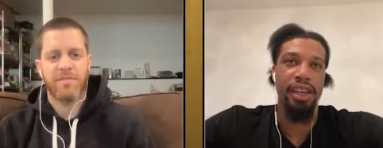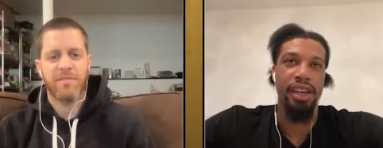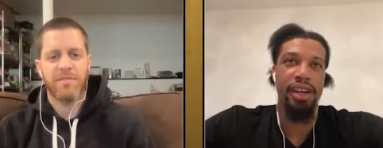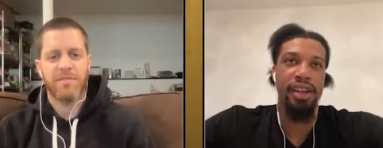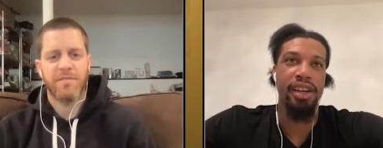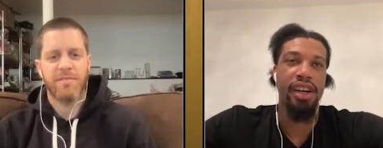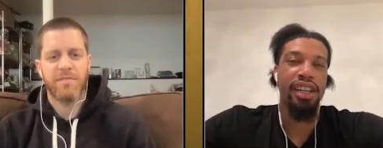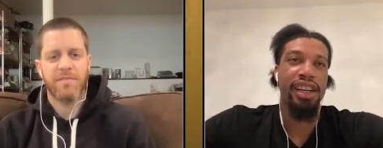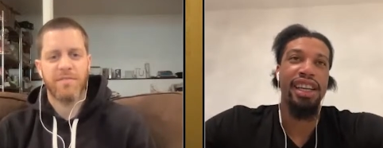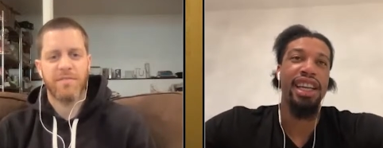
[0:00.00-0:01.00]
Speaker 1: oh,
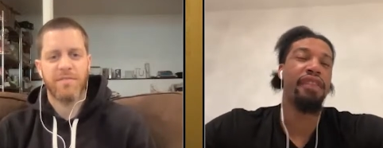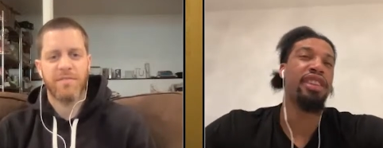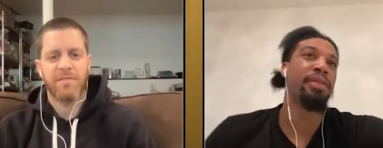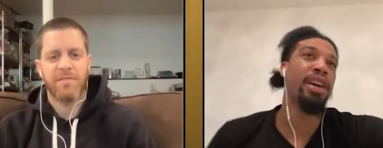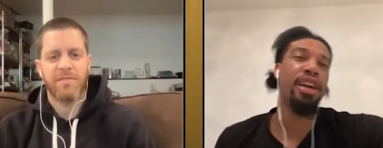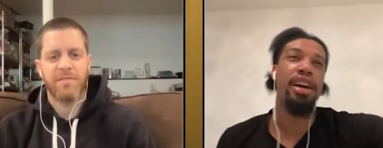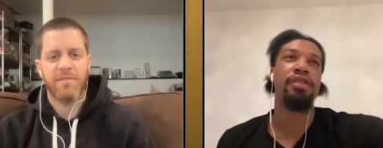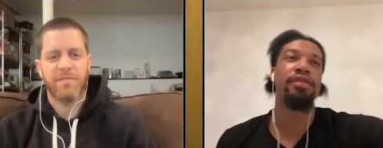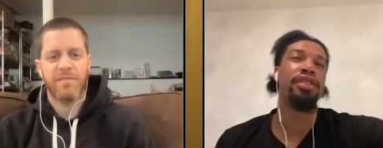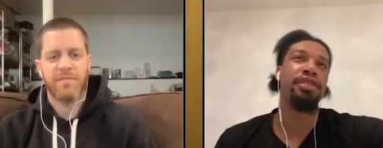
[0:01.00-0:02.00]
I, I can't explain. I
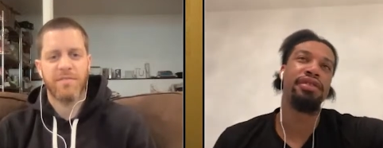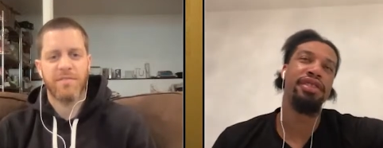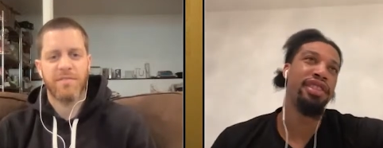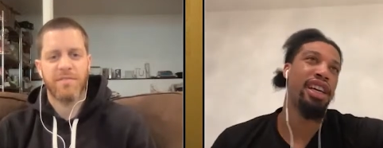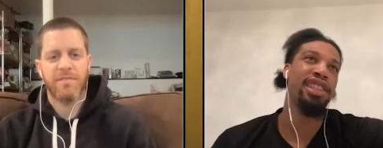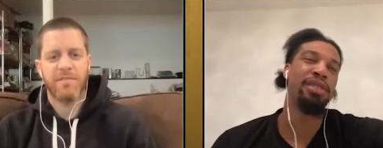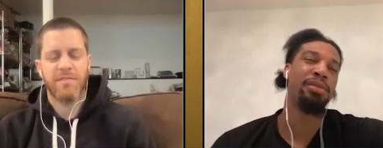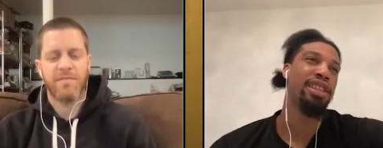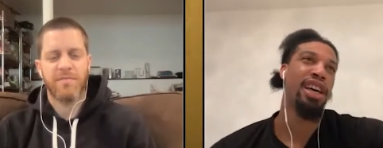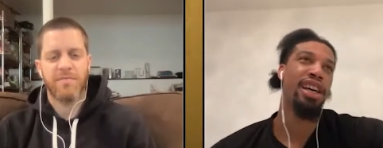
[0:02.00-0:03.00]
don't. That shit was
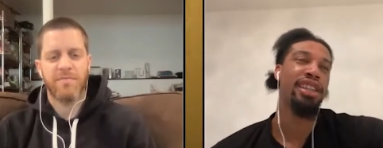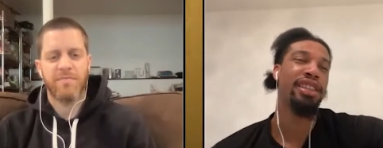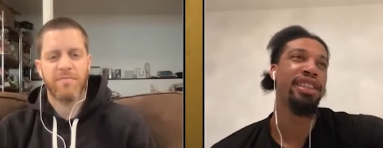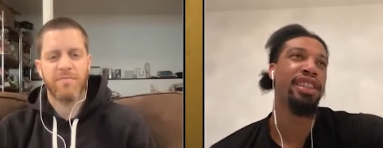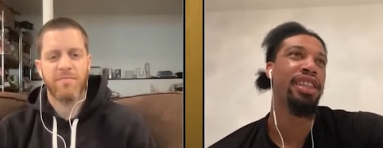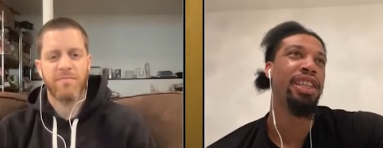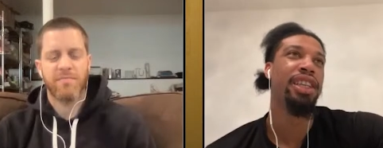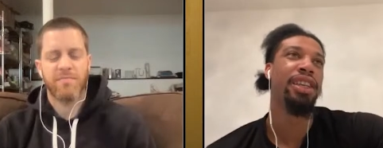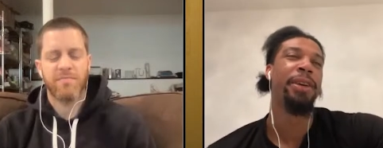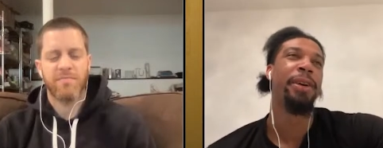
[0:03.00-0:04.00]
like
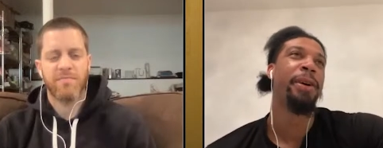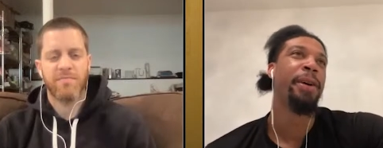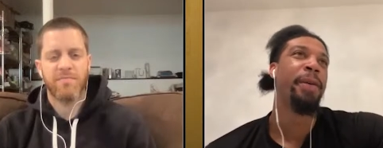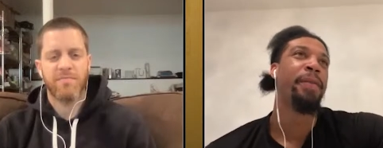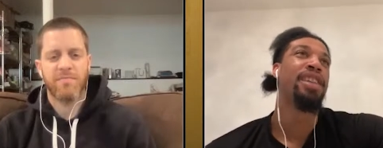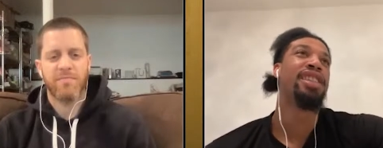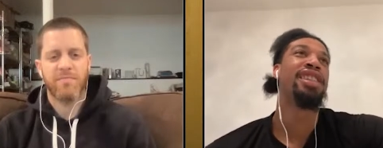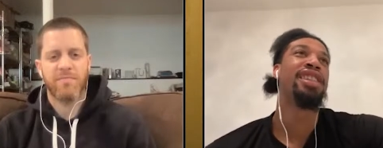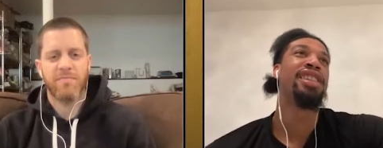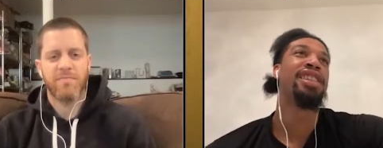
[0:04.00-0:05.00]
this
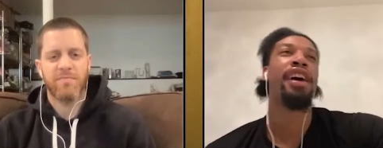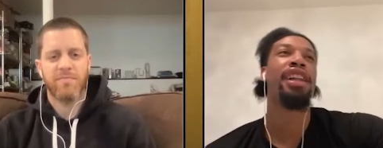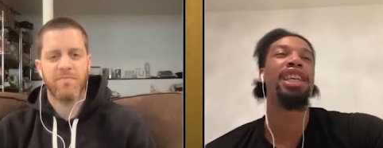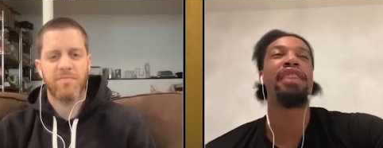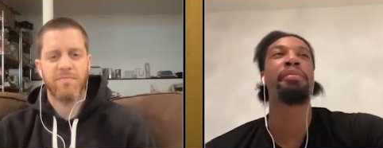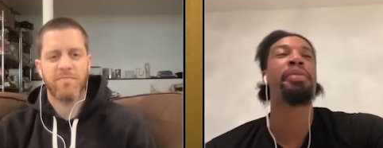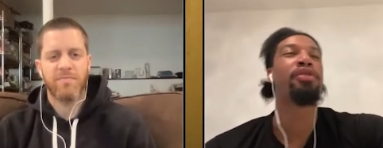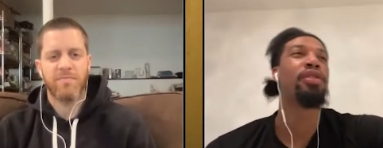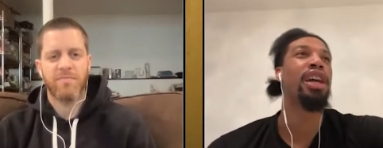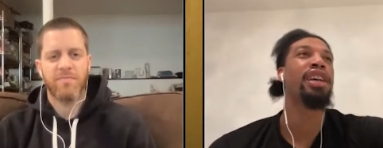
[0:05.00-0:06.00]
this to finally even put
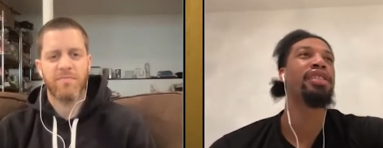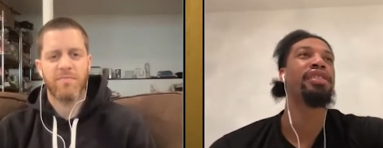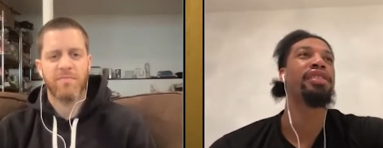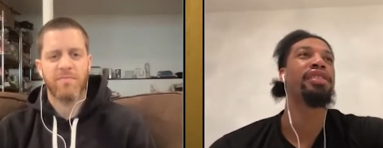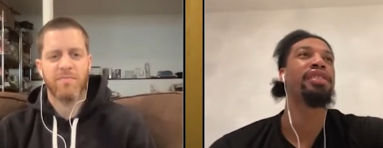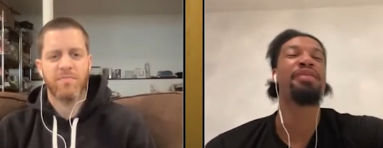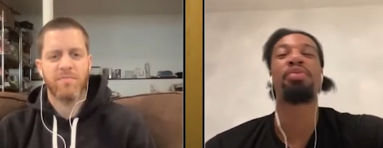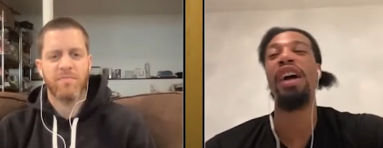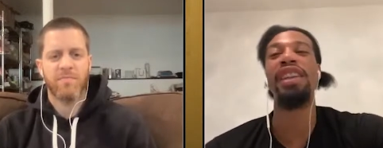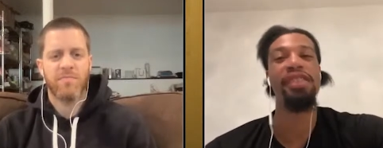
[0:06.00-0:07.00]
on like the
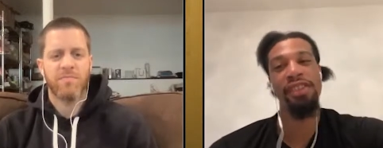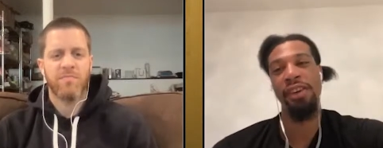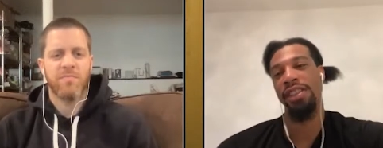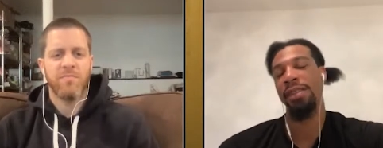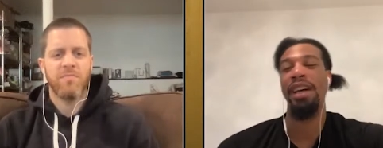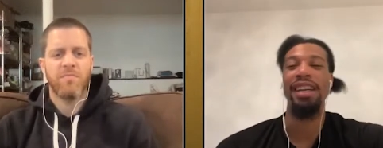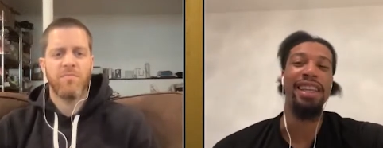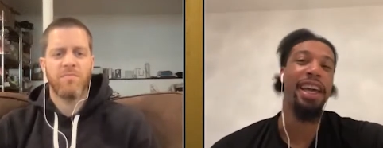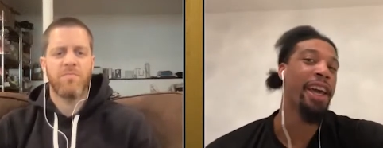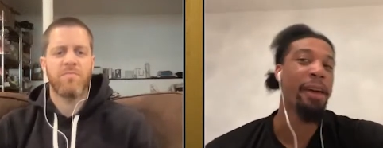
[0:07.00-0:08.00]
practice jerseys. I'm like,
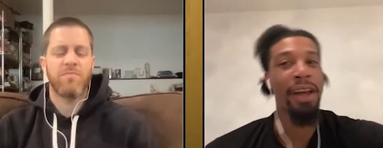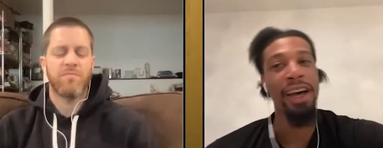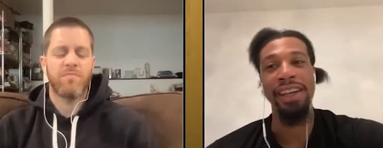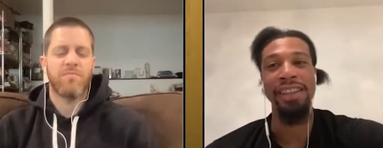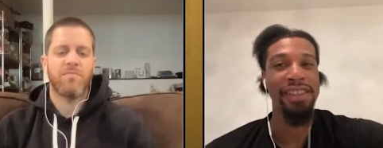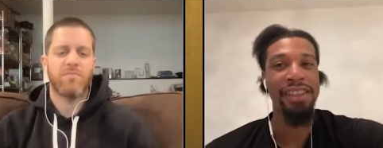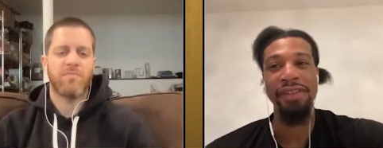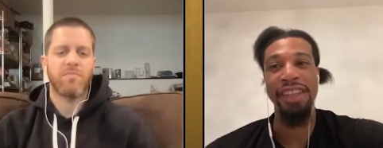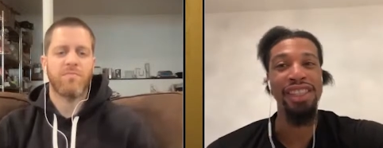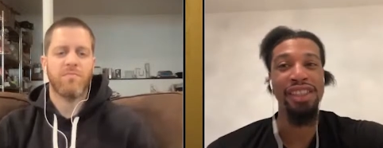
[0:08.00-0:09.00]
damn, like
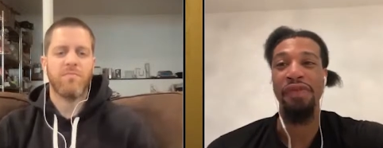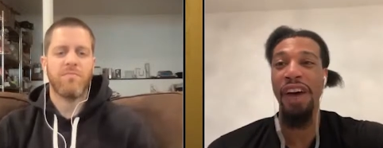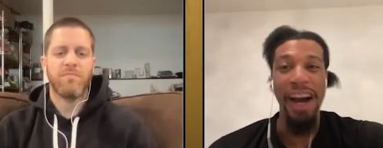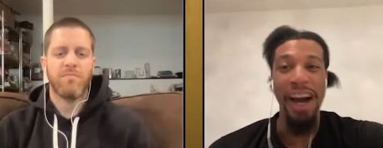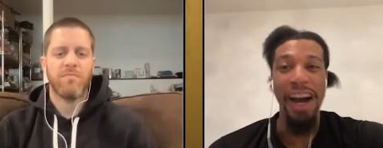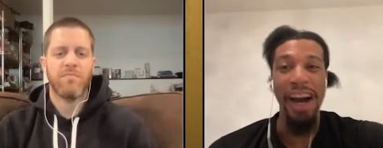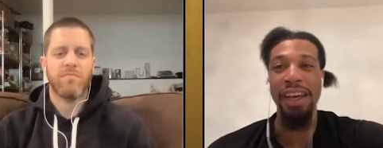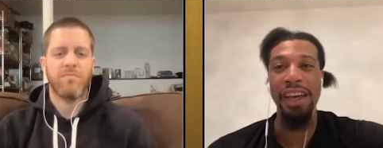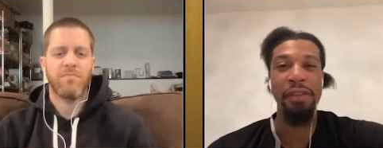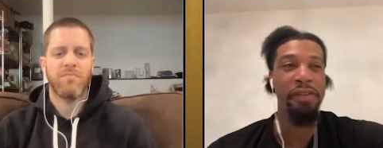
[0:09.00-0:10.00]
this is fire right
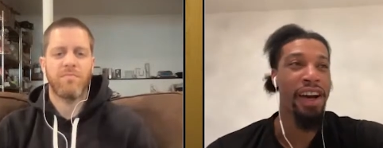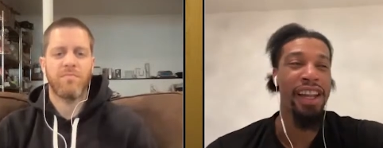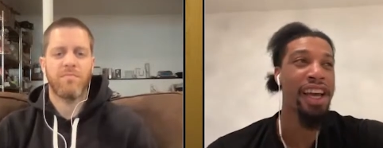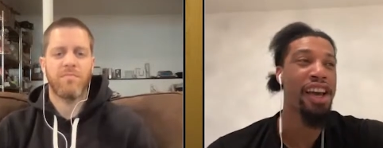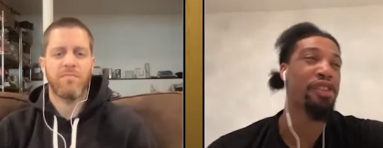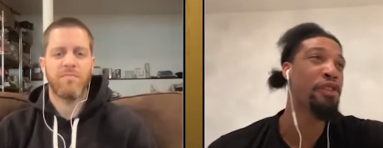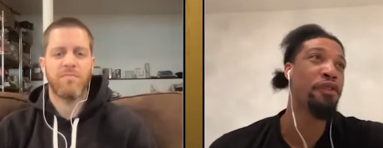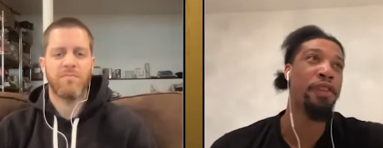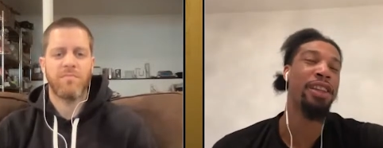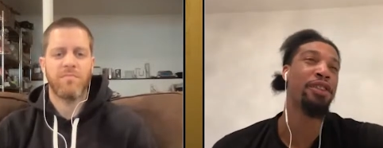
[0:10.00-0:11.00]
here. We finally at Q
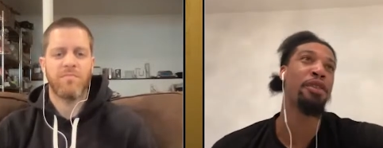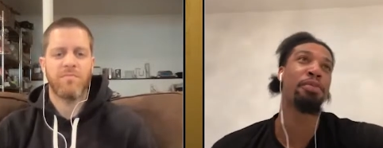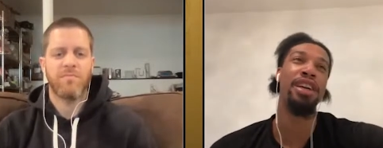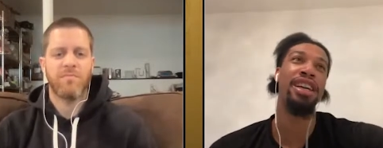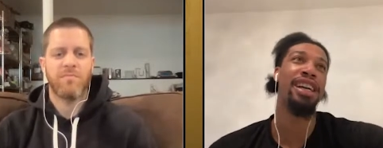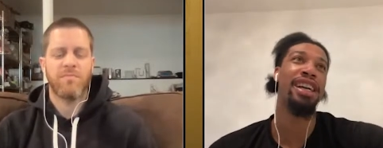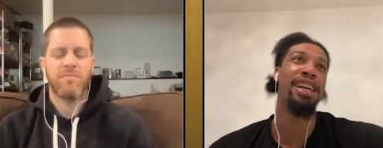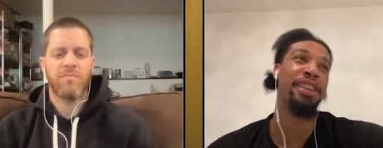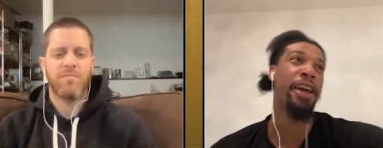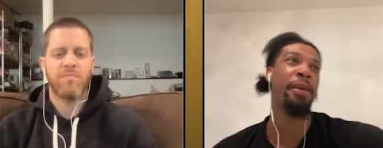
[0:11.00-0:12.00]
finally gonna play a college
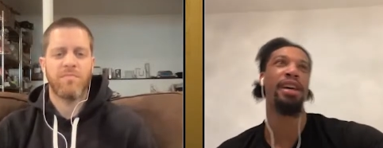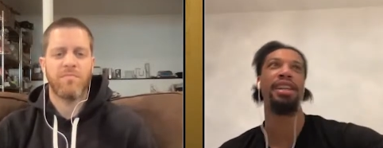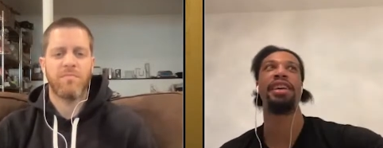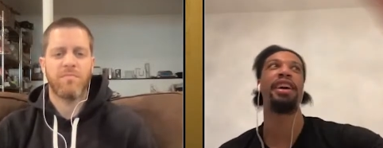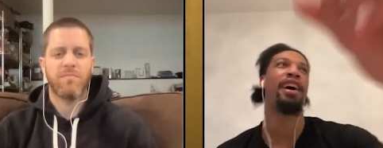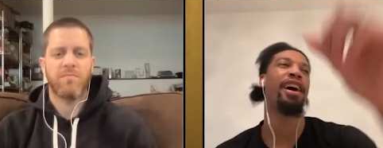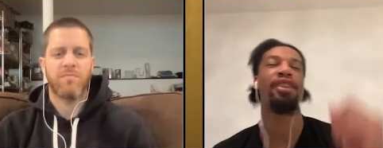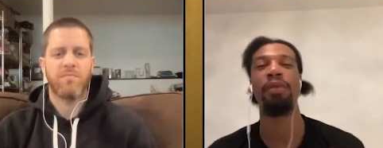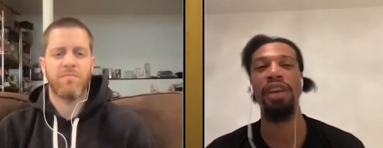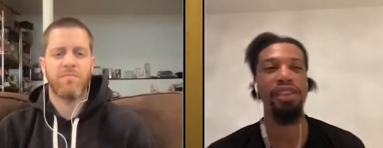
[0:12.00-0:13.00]
game. Like, damn, I, I don't
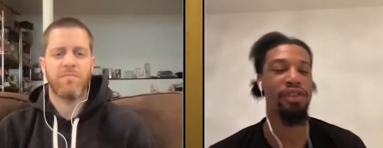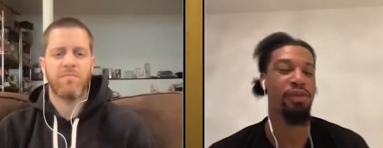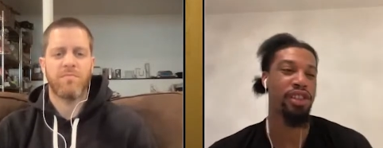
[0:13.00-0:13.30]
waited so much